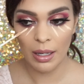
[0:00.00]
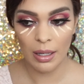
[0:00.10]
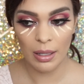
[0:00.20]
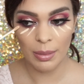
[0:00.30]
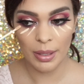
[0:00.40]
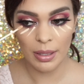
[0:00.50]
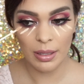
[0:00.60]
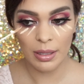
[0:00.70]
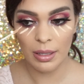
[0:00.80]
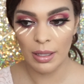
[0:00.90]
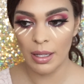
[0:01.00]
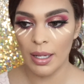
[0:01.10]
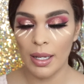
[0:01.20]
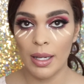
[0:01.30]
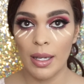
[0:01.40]
Urban
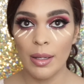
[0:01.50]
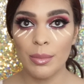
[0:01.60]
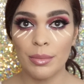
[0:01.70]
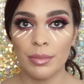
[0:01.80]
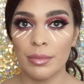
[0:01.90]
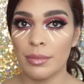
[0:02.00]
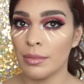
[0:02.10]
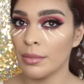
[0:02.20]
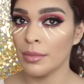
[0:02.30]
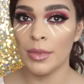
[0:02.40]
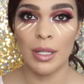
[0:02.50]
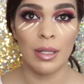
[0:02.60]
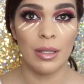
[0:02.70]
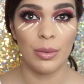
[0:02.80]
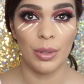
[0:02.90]
Decay.
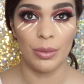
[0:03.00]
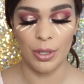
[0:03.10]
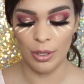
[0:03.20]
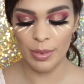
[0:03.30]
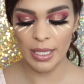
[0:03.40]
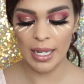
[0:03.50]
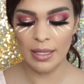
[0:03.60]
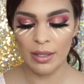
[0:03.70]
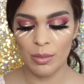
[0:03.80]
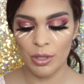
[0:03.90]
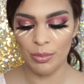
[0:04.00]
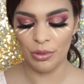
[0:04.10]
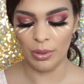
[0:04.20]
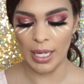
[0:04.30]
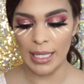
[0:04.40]
Well, the Urban Decay is a little more
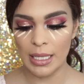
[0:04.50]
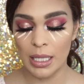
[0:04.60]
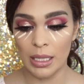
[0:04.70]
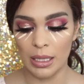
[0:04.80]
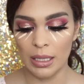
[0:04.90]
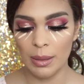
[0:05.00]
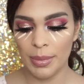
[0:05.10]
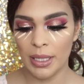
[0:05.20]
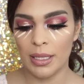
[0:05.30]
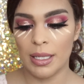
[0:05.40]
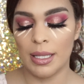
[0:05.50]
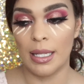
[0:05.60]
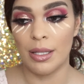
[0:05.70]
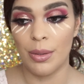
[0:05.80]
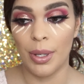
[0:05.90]
brighter, but
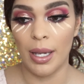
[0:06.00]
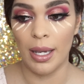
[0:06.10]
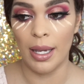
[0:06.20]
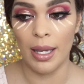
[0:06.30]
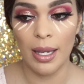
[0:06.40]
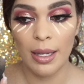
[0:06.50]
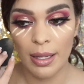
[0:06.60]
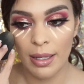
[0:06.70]
that's okay.